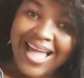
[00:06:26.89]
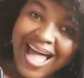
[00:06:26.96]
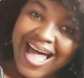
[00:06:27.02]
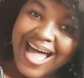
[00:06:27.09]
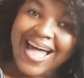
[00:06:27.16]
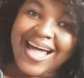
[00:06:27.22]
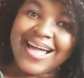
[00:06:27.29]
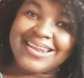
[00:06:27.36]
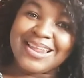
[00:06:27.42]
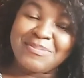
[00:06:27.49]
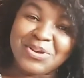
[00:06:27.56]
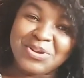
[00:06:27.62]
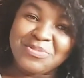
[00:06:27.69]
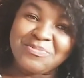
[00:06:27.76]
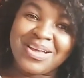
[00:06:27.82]
And I'm
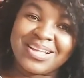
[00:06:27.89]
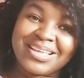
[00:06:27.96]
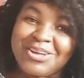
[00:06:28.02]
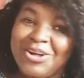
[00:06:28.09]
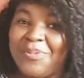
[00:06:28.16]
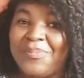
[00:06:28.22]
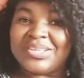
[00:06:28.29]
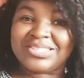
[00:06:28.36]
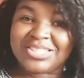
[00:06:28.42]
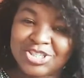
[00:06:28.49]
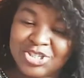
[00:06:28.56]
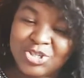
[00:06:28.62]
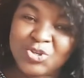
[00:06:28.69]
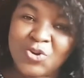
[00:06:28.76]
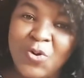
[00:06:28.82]
going to make the comment
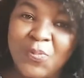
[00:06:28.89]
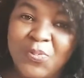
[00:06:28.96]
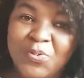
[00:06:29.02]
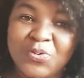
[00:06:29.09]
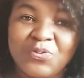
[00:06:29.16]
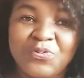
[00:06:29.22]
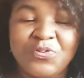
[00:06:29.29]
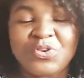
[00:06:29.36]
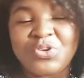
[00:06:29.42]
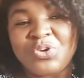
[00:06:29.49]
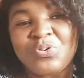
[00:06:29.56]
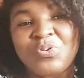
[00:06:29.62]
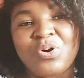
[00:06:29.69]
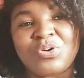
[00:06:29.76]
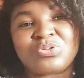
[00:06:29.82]
section open for
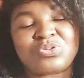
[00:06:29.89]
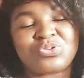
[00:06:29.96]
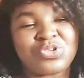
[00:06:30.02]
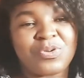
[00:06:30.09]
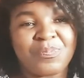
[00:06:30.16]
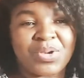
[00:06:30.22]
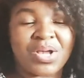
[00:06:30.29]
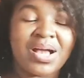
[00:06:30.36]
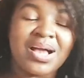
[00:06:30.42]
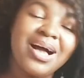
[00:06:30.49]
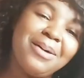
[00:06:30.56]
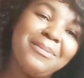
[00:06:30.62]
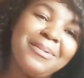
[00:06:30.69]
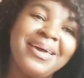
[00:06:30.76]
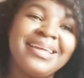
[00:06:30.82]
you all to drop your
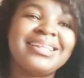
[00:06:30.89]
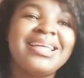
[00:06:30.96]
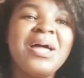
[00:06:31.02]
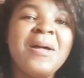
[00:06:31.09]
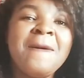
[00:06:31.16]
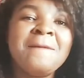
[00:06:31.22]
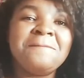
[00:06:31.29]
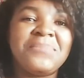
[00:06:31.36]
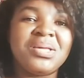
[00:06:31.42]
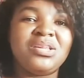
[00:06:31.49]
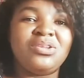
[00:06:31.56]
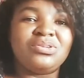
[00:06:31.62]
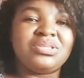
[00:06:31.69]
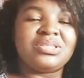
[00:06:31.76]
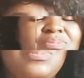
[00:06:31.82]
comment
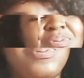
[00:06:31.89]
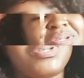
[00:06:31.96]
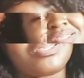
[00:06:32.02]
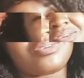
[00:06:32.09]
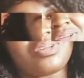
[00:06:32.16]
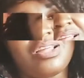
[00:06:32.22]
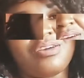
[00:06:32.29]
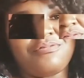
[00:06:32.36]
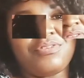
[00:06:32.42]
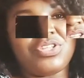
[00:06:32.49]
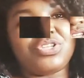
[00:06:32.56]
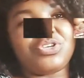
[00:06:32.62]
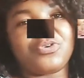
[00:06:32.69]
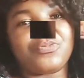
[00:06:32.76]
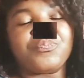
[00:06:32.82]
below this particular
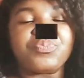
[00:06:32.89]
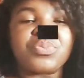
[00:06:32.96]
video.